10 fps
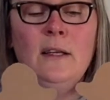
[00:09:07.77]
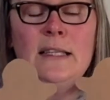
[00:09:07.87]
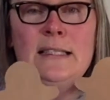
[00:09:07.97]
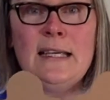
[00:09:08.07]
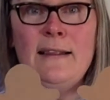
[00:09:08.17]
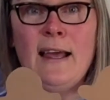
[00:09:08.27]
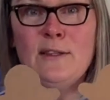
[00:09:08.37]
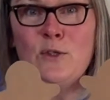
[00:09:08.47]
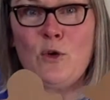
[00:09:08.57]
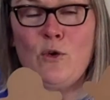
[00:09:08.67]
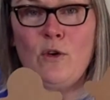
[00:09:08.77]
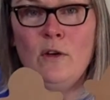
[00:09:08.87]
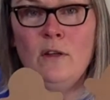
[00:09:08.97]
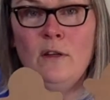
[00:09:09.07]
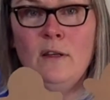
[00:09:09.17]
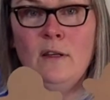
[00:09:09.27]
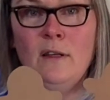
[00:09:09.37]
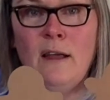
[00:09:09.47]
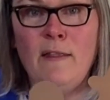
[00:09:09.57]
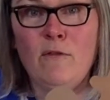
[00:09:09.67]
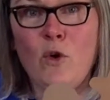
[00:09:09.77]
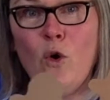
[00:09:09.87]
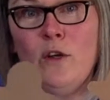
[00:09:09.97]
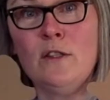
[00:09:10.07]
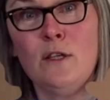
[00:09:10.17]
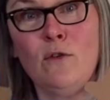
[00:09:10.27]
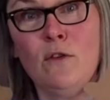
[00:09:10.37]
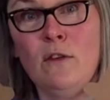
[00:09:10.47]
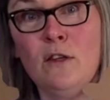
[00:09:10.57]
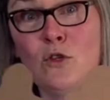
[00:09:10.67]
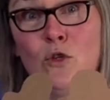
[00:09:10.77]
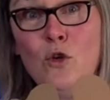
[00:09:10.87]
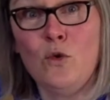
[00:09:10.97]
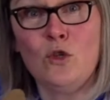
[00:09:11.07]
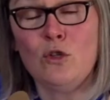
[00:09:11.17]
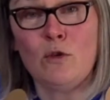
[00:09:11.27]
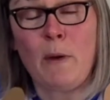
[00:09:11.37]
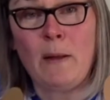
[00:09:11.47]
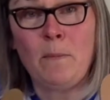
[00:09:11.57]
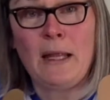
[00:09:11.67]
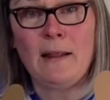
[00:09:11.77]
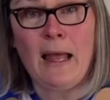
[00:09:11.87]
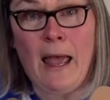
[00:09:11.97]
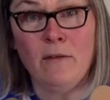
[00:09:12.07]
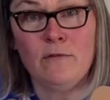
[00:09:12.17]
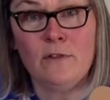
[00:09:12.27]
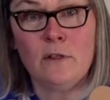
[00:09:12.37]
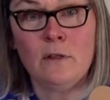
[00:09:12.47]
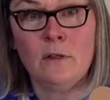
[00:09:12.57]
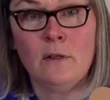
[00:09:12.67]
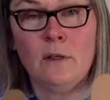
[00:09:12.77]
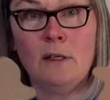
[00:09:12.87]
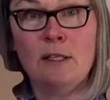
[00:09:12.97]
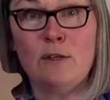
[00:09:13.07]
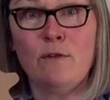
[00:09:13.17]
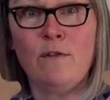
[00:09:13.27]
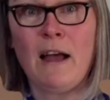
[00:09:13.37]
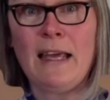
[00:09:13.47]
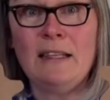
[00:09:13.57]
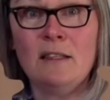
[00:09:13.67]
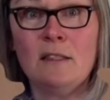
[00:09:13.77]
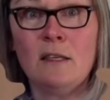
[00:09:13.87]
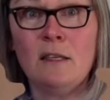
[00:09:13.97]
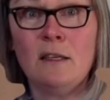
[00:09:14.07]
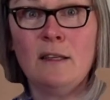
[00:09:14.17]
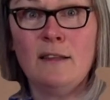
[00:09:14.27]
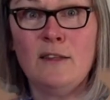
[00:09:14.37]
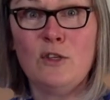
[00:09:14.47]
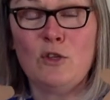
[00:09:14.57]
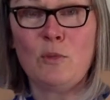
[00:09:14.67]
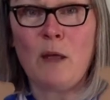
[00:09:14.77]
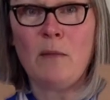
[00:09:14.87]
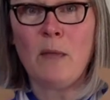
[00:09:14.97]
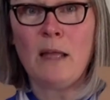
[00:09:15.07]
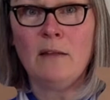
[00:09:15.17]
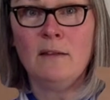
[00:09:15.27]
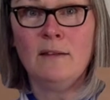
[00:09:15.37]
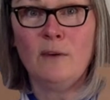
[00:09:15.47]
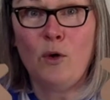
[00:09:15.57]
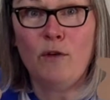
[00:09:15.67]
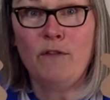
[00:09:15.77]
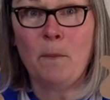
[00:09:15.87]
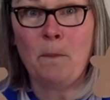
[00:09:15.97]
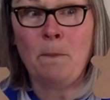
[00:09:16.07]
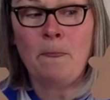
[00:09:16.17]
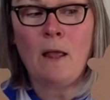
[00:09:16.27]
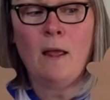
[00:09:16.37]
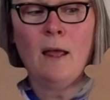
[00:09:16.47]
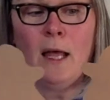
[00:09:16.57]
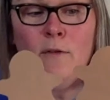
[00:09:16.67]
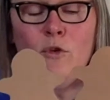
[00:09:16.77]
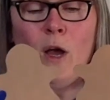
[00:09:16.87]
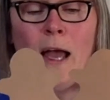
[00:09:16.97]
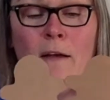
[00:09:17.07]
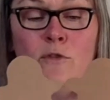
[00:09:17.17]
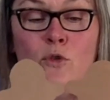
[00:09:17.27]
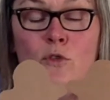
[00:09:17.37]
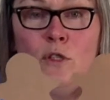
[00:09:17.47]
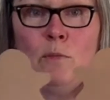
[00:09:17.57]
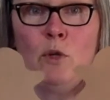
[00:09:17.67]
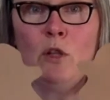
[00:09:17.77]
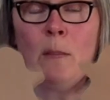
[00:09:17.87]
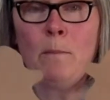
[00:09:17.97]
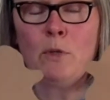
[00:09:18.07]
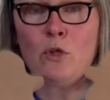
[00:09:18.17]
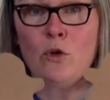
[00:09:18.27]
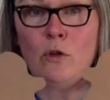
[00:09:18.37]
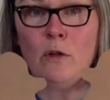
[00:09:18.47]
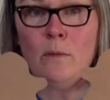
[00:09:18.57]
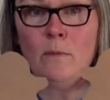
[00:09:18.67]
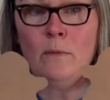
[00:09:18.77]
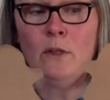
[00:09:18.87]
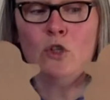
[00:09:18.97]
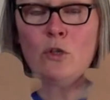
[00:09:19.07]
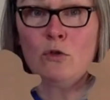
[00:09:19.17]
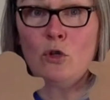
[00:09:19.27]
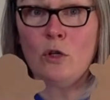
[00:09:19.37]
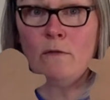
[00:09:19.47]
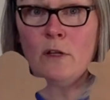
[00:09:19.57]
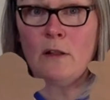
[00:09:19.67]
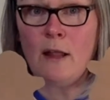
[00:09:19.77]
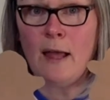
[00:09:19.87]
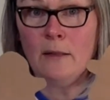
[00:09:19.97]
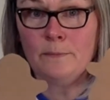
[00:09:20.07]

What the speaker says: Sing that song, and they've got until there's no gingerbread men left to find the gingerbread men, all of them. And if you have chosen to put numbers on them, the children could have done that.